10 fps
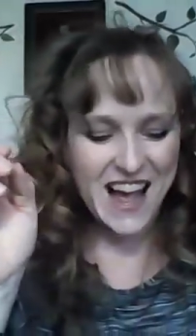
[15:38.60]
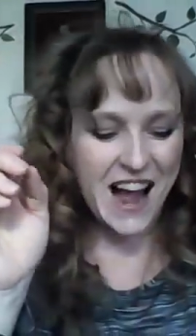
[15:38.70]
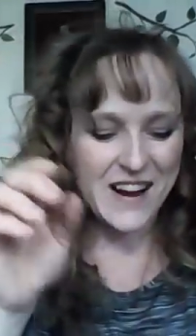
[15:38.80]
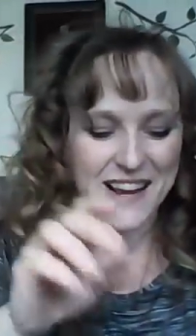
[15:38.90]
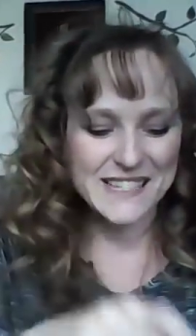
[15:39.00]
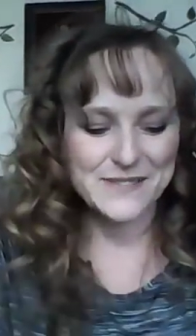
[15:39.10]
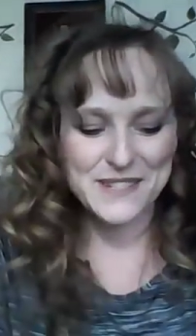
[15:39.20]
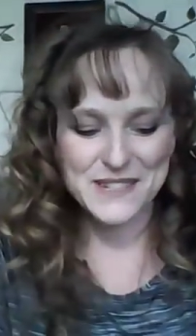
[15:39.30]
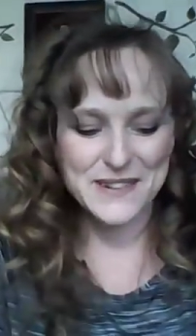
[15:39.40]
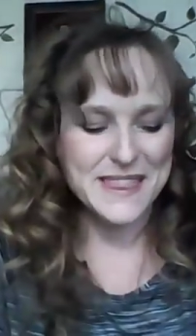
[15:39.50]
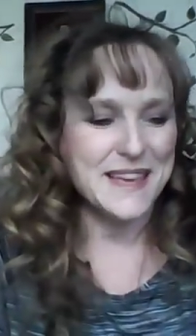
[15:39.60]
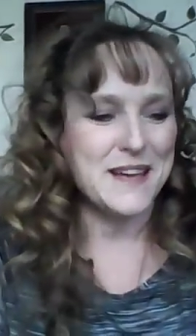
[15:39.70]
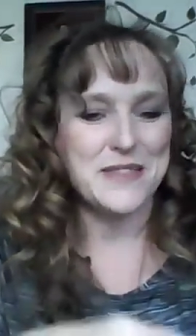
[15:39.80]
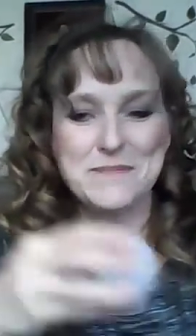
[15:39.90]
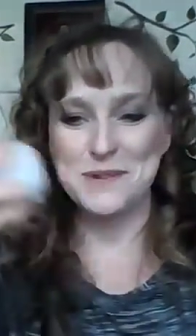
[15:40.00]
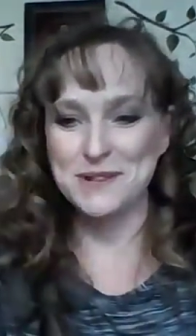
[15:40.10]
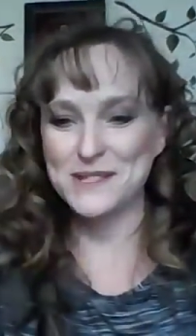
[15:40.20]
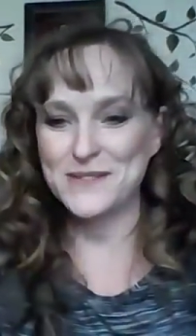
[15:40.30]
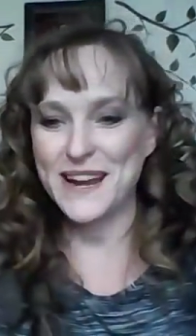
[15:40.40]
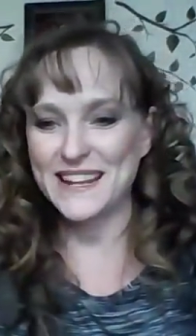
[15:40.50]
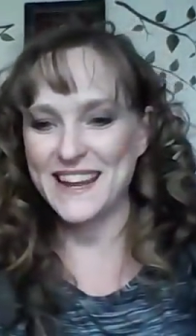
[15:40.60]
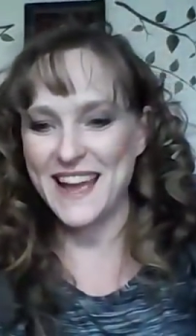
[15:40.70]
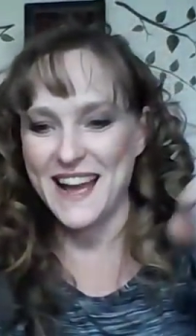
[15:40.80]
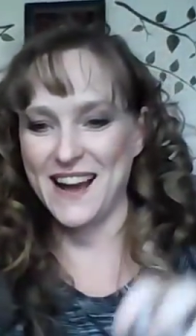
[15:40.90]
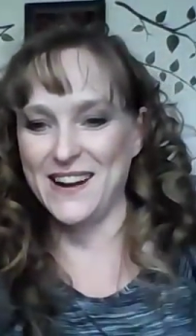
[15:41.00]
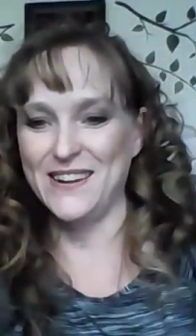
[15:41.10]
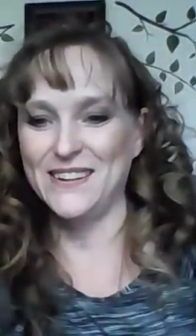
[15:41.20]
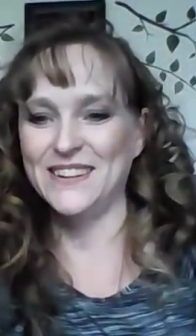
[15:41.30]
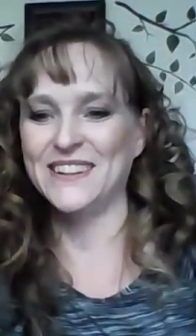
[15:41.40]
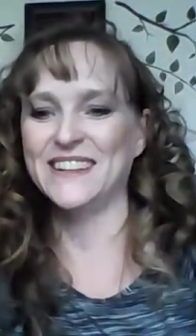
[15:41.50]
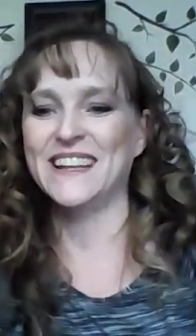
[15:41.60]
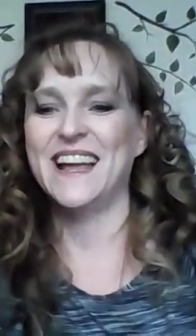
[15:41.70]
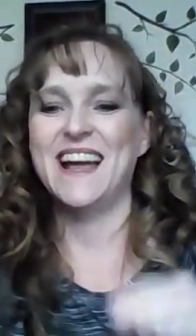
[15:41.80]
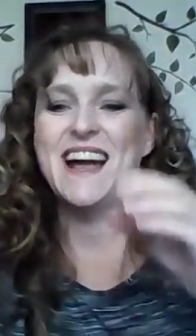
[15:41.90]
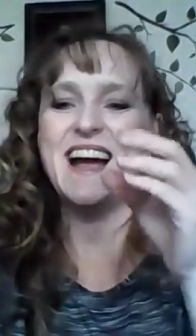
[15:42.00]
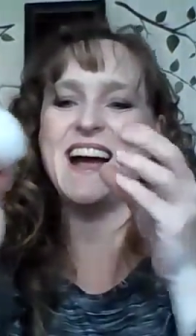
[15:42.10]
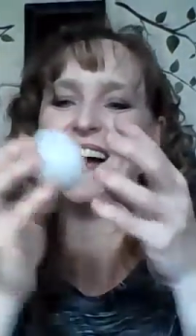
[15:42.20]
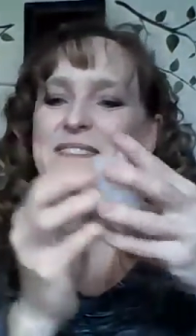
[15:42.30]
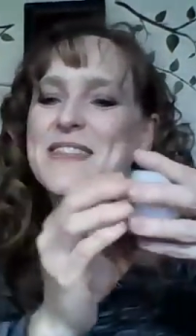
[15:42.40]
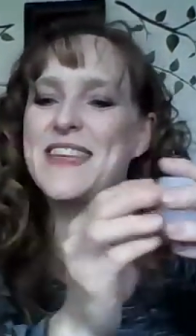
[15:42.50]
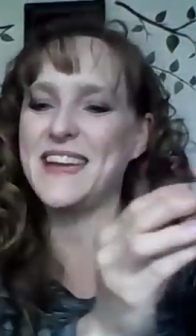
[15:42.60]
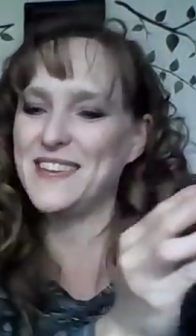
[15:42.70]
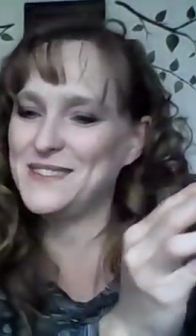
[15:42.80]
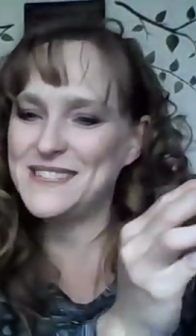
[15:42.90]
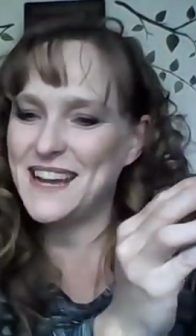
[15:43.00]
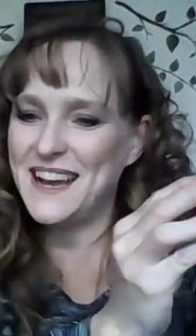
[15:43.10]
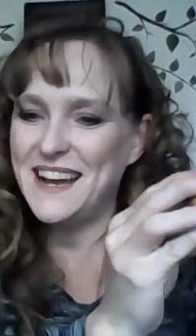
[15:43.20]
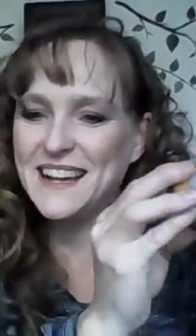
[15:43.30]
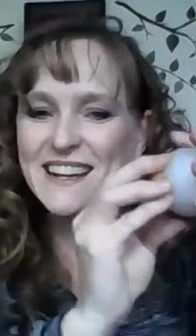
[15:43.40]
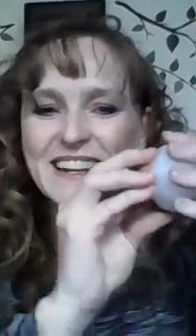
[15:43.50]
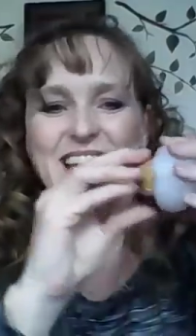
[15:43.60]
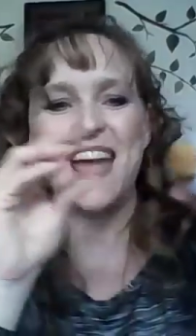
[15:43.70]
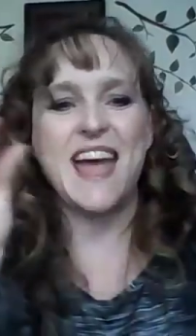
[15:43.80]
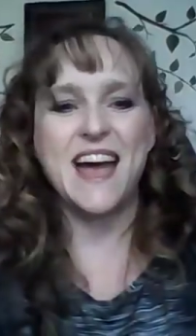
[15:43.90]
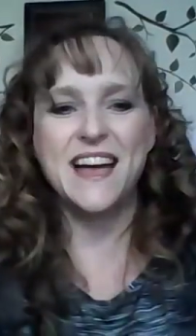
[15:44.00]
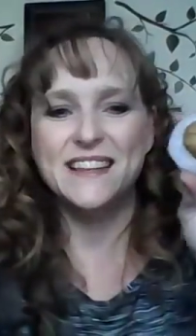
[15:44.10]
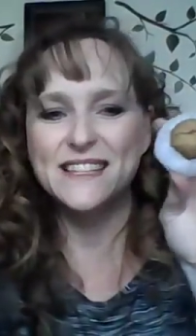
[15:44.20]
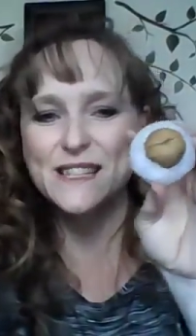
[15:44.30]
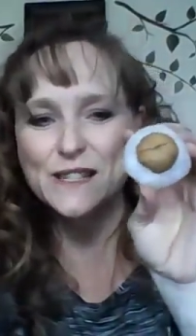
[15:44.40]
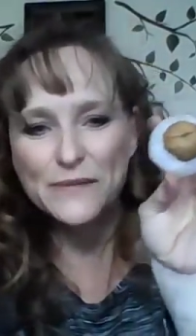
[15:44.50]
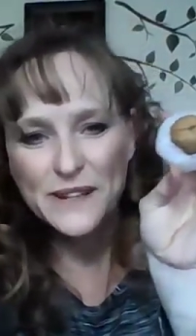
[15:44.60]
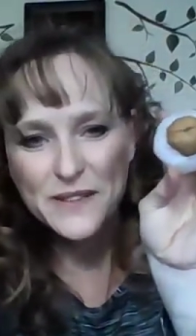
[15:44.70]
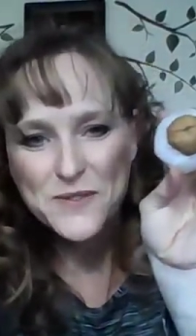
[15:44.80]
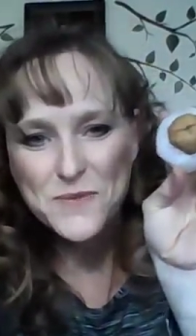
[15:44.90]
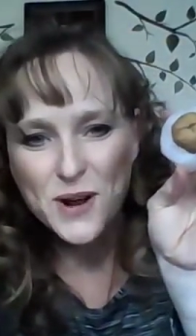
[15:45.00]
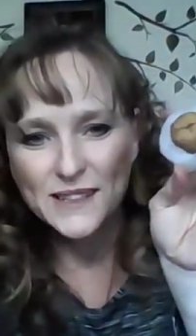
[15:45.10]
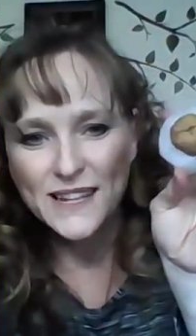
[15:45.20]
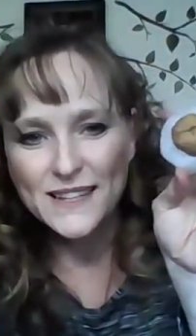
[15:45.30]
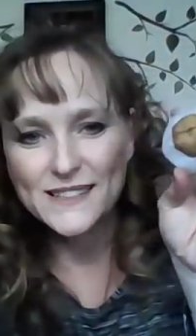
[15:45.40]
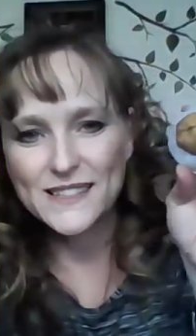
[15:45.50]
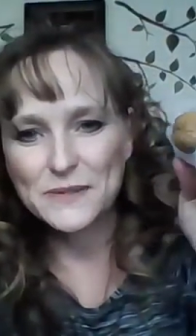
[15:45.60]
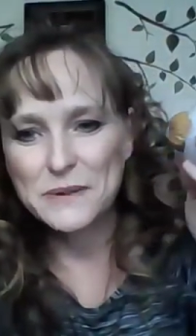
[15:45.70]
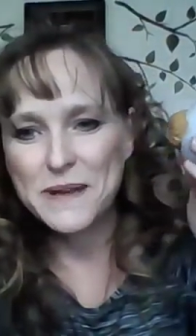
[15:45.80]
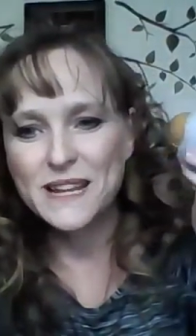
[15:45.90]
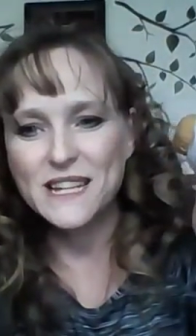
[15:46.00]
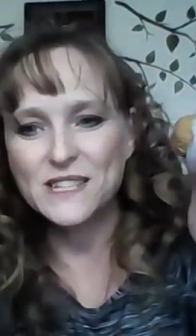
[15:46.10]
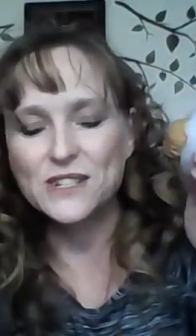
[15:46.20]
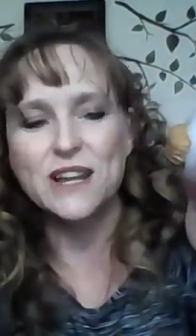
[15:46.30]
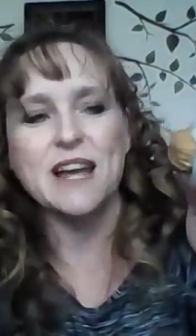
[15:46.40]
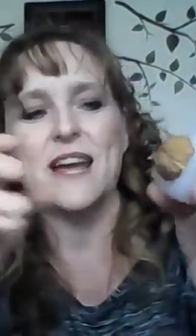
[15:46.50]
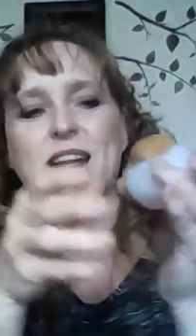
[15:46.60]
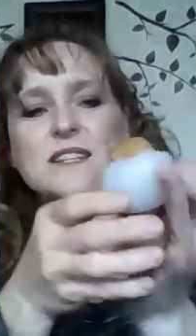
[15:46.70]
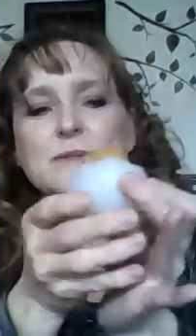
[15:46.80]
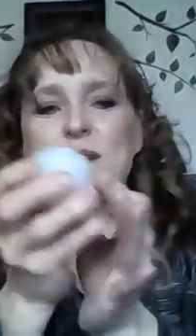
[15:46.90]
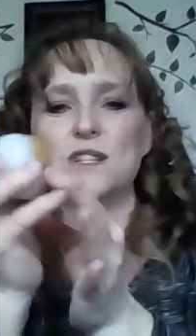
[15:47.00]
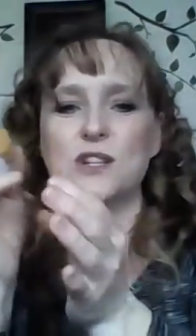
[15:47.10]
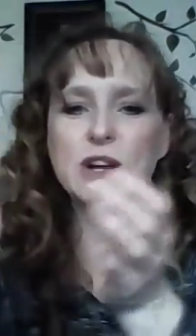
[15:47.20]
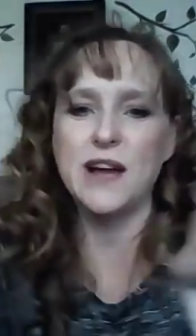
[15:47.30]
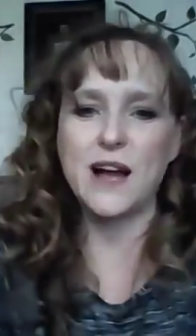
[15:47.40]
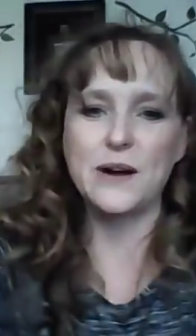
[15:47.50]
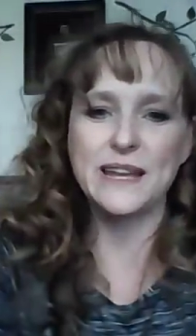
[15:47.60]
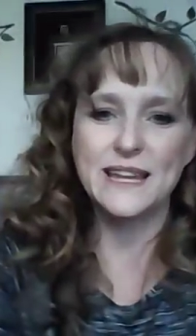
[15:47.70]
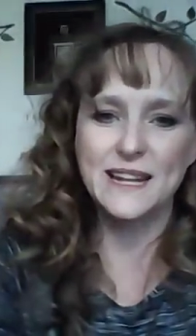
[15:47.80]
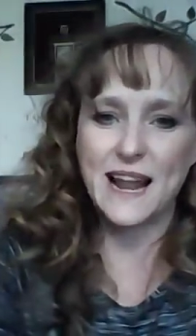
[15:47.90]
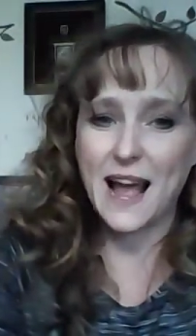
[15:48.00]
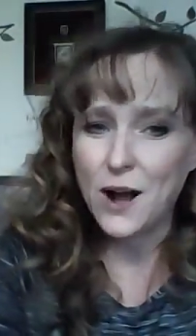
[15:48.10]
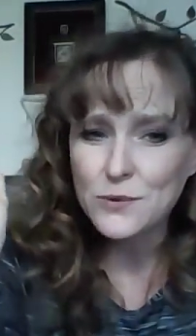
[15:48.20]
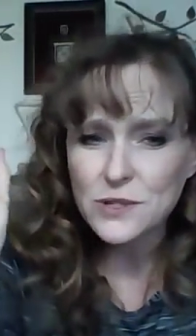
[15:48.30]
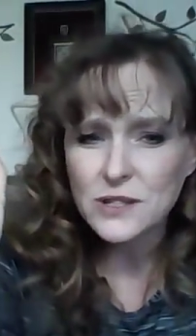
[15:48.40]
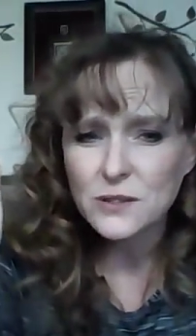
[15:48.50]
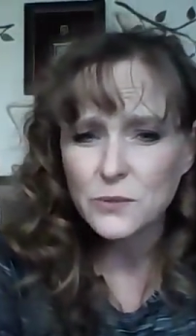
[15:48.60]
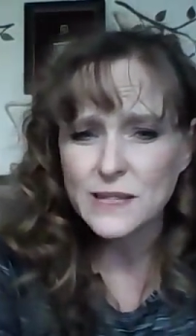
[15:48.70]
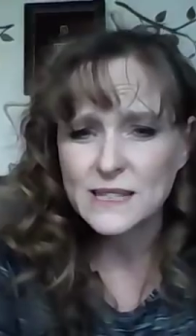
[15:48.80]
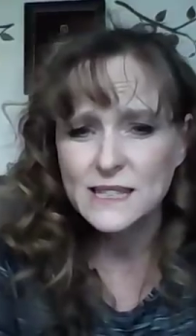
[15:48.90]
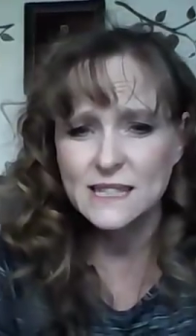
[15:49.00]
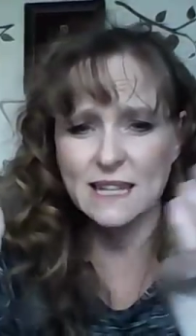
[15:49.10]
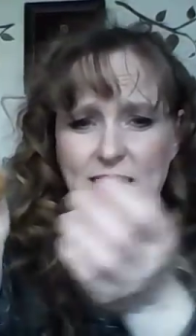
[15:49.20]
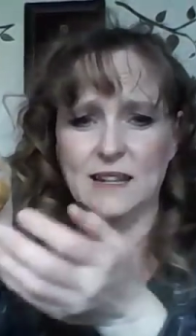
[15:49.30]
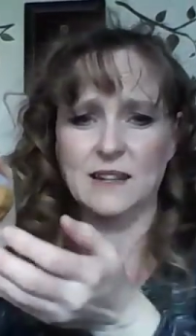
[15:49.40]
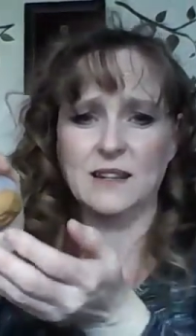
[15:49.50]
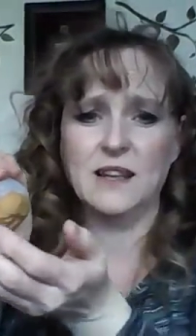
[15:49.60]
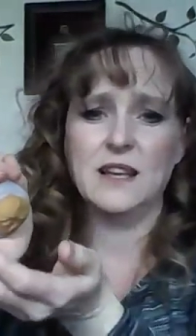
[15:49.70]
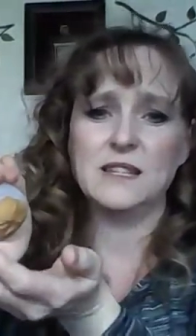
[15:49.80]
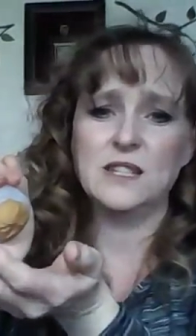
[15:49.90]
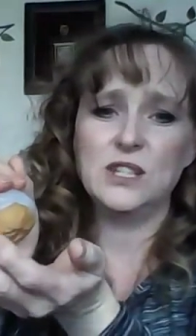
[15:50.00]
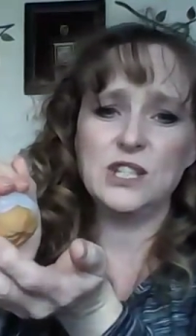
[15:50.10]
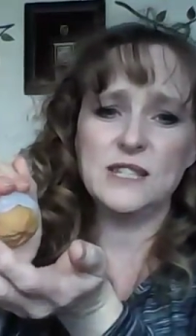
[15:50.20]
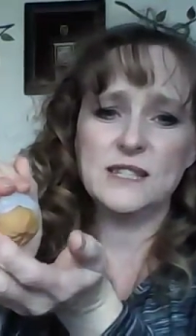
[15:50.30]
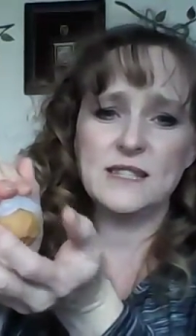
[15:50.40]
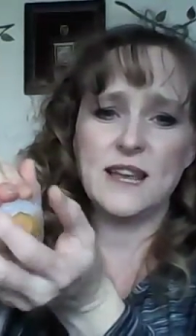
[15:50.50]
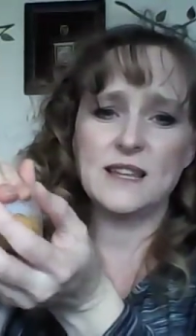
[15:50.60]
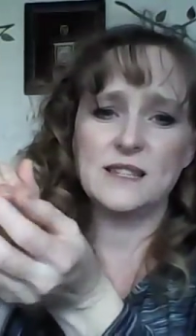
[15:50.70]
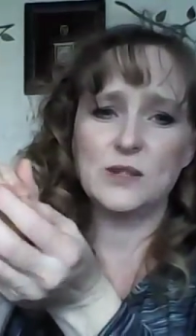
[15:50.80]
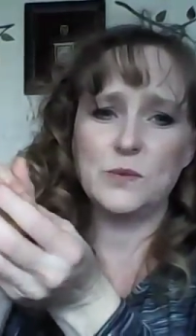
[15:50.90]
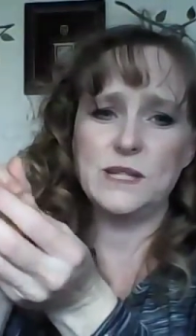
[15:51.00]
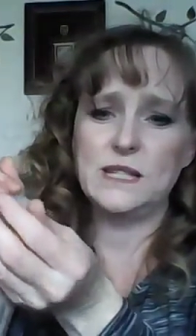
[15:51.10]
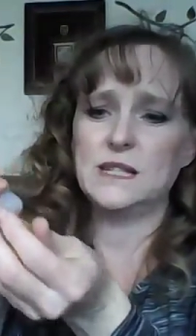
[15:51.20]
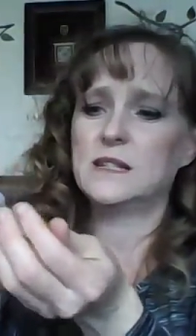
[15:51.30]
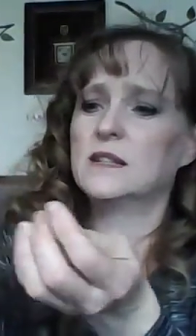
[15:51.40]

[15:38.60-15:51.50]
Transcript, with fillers: right, so we're doing the, the molds right now. Um, thank you, Doug. And this is one of the walnuts that we made yesterday. And I just want to show you how I get it out once it's in. So you just like squeeze it,